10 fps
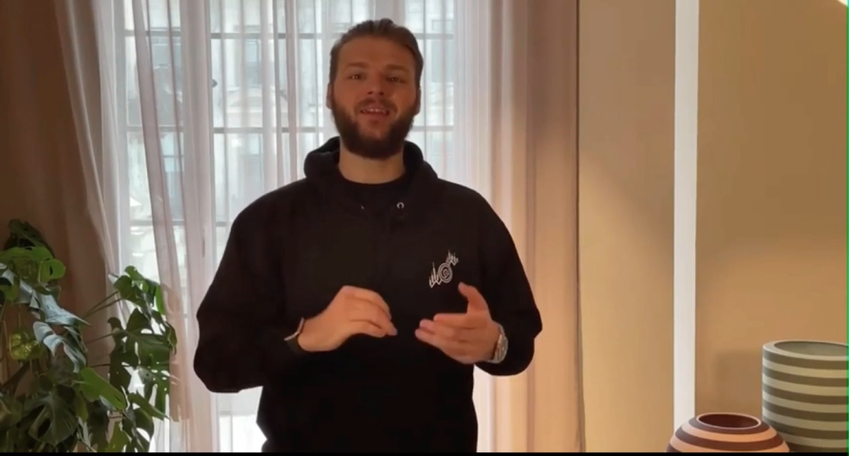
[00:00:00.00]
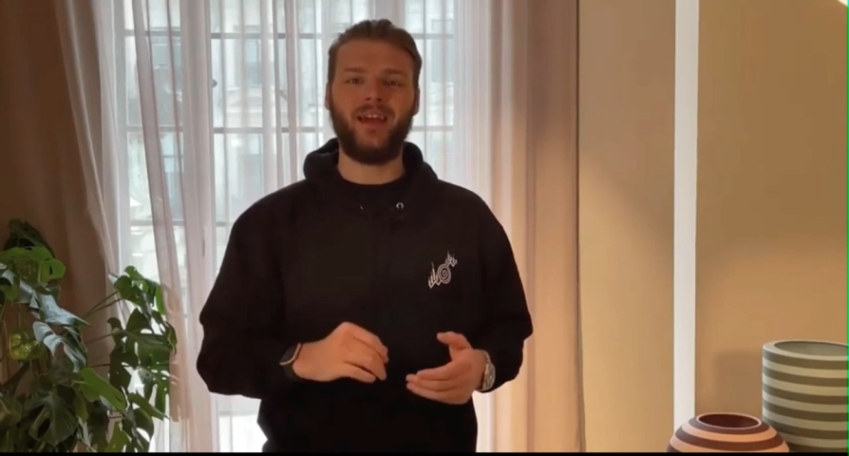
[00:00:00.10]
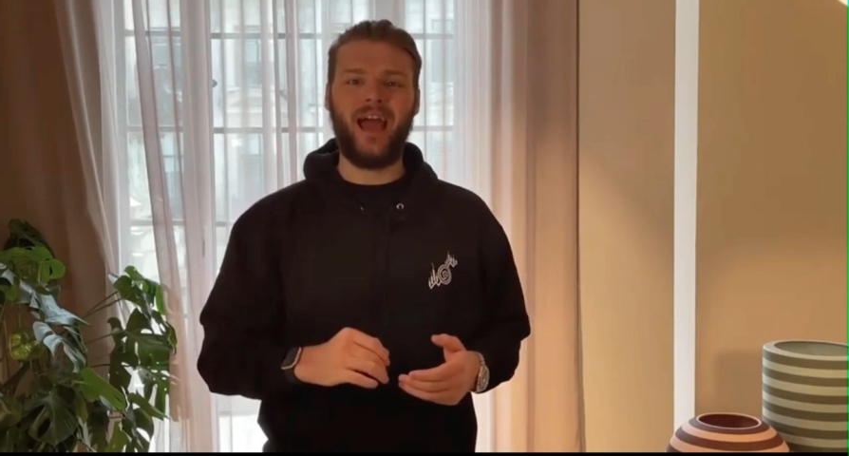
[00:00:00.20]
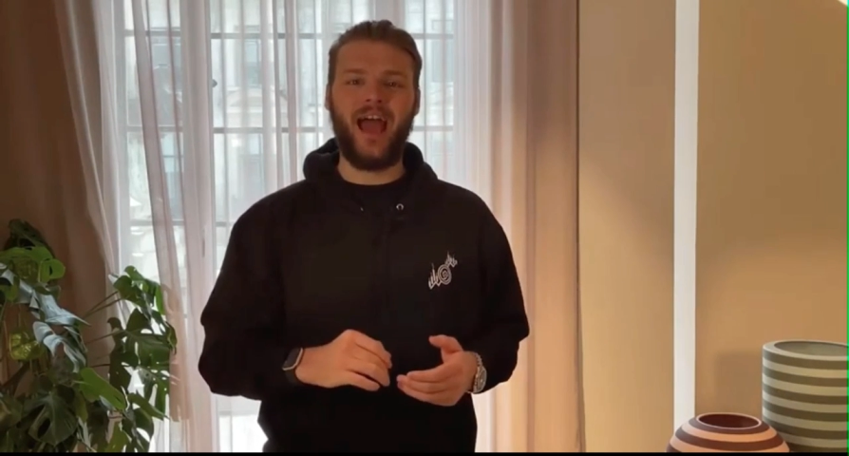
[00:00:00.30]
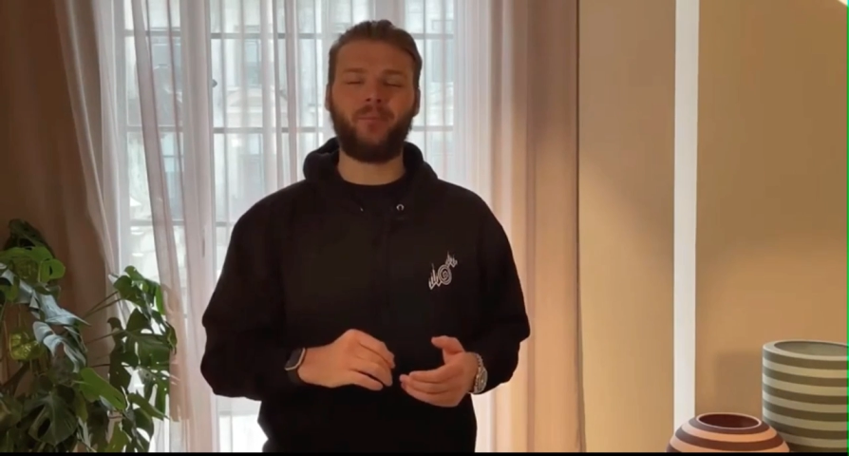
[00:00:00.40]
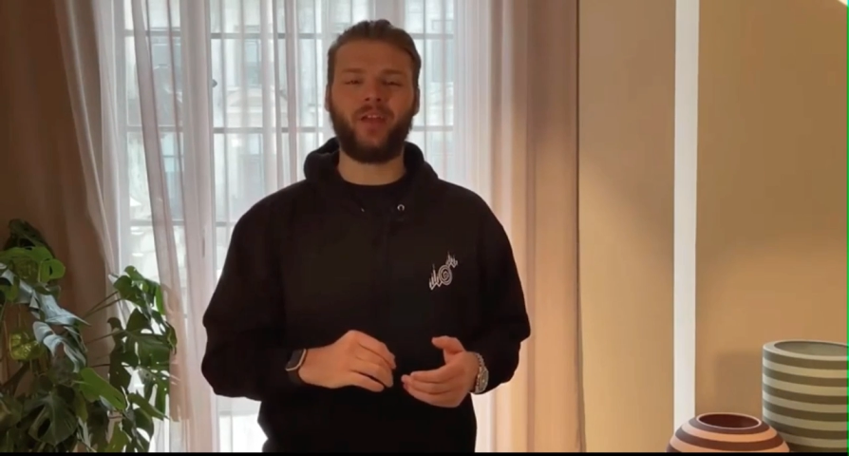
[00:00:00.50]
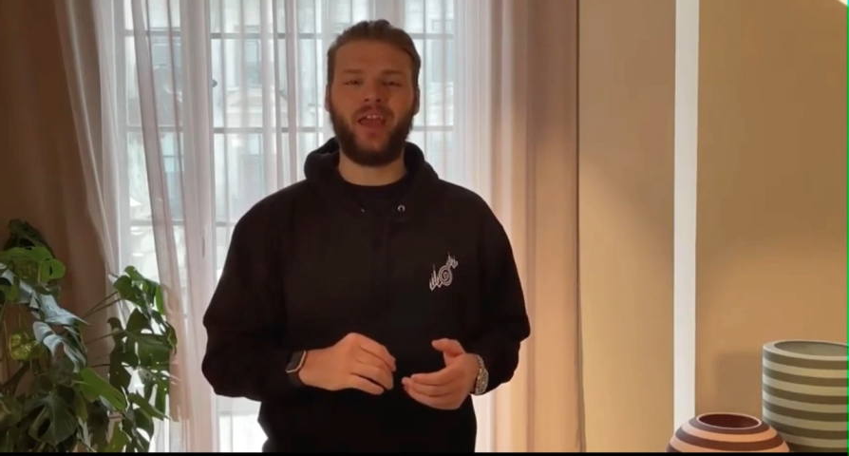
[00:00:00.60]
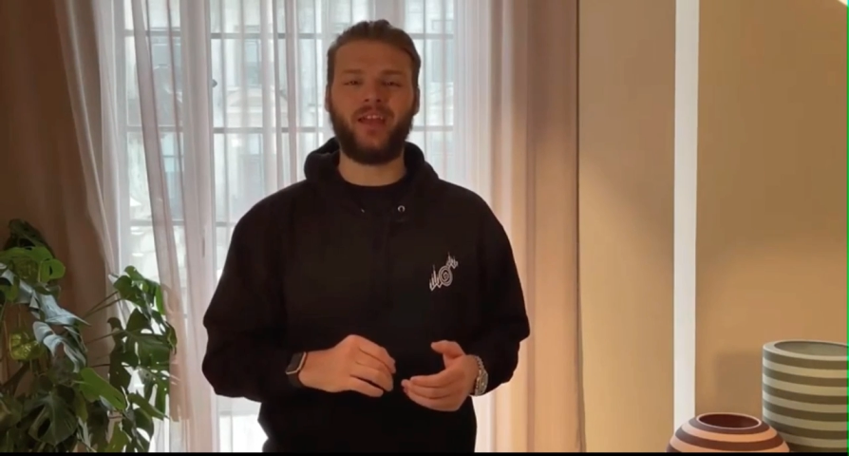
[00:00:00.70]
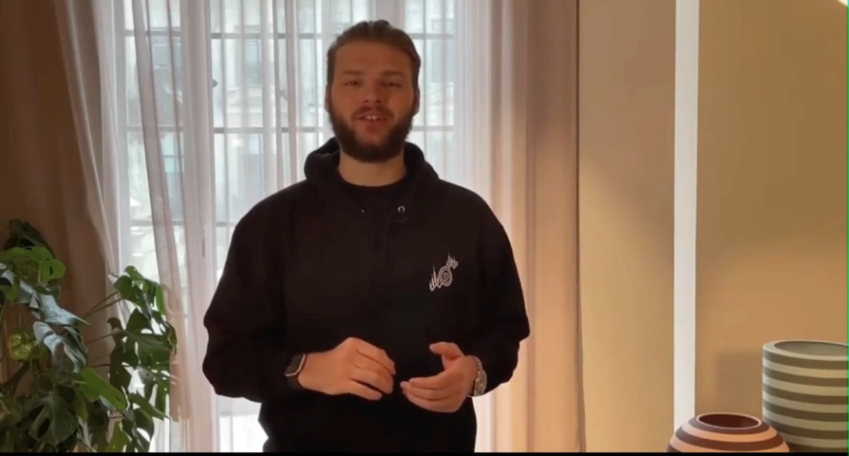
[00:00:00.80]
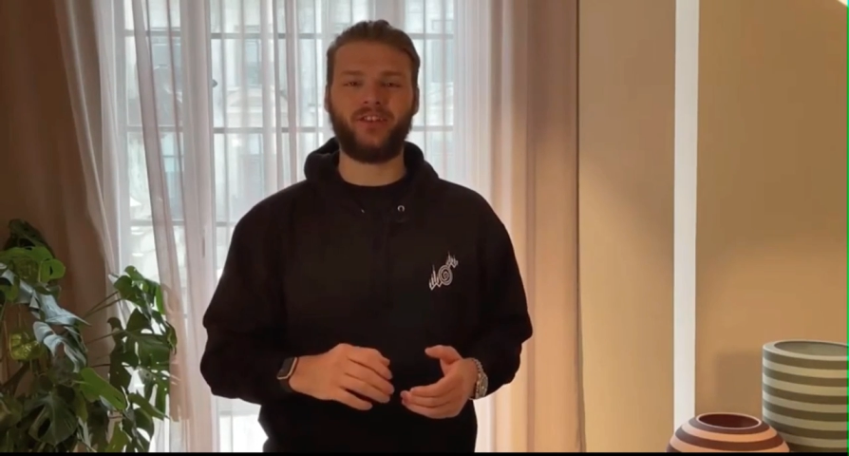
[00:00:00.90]
which is only
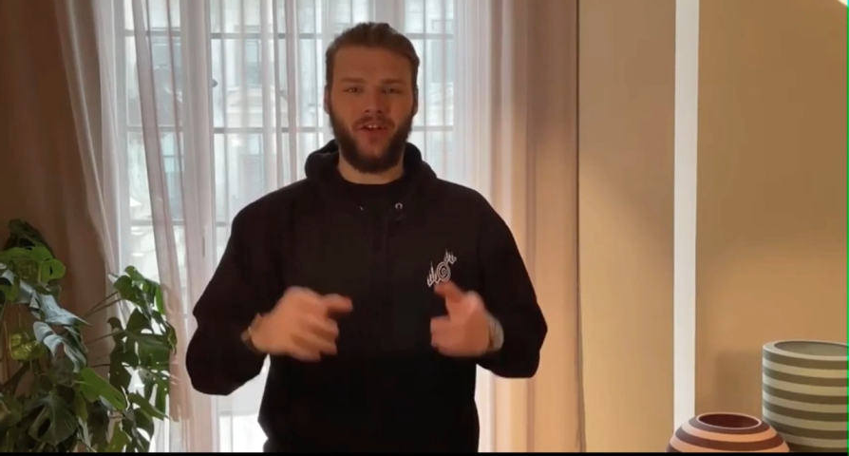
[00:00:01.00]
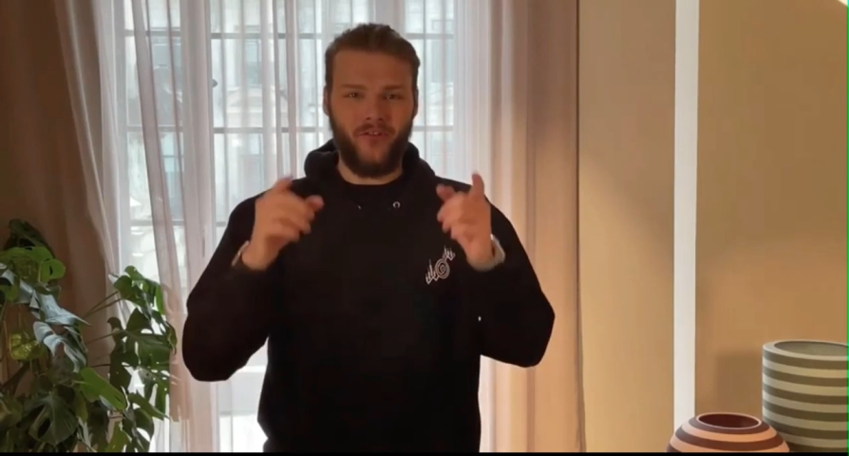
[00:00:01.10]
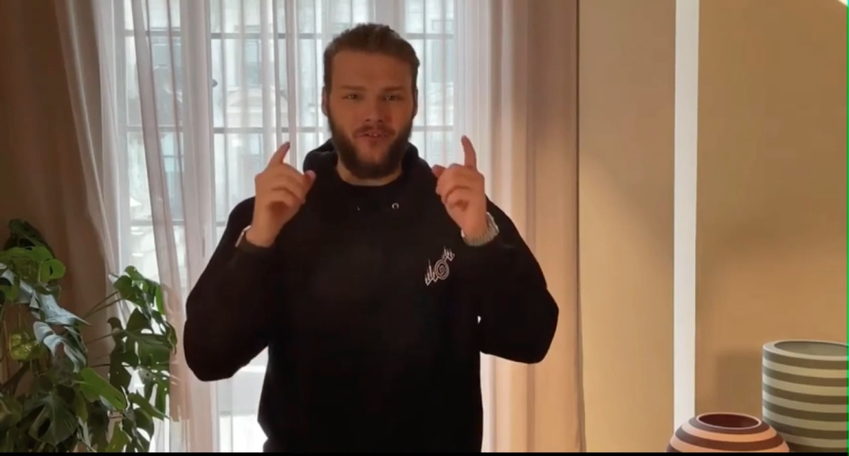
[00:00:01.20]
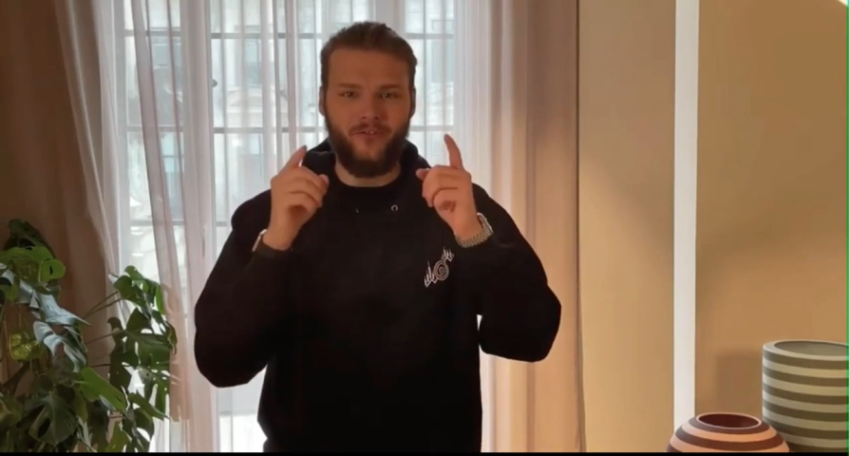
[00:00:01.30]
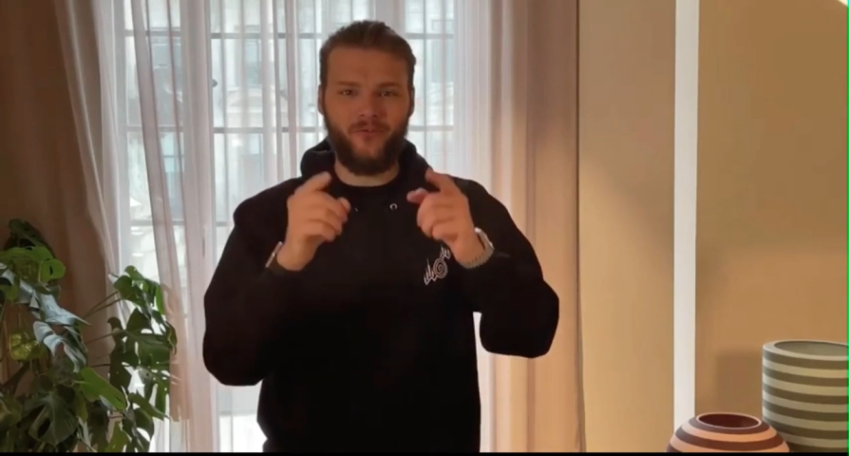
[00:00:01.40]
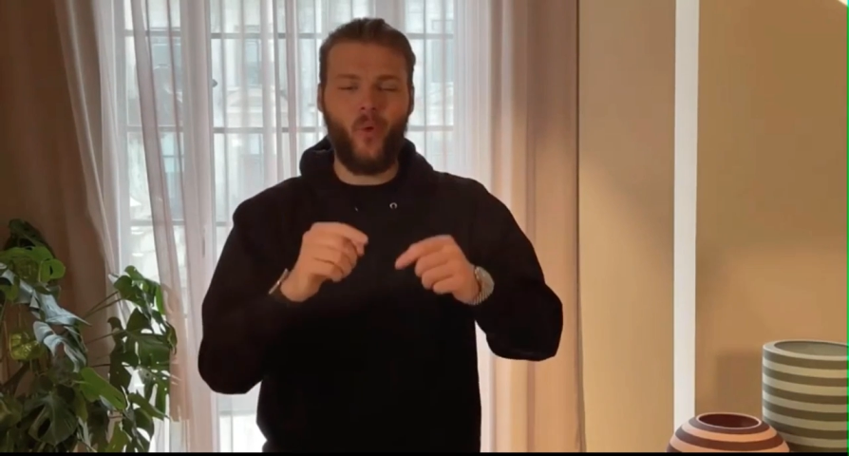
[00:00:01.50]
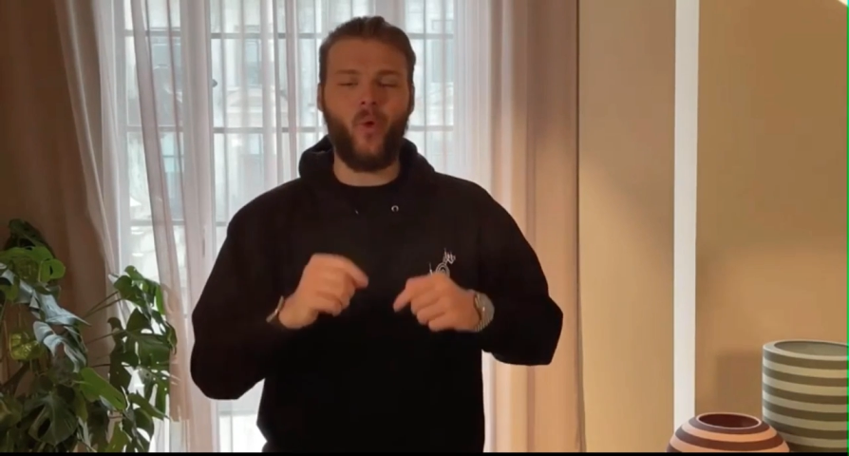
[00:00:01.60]
500 people.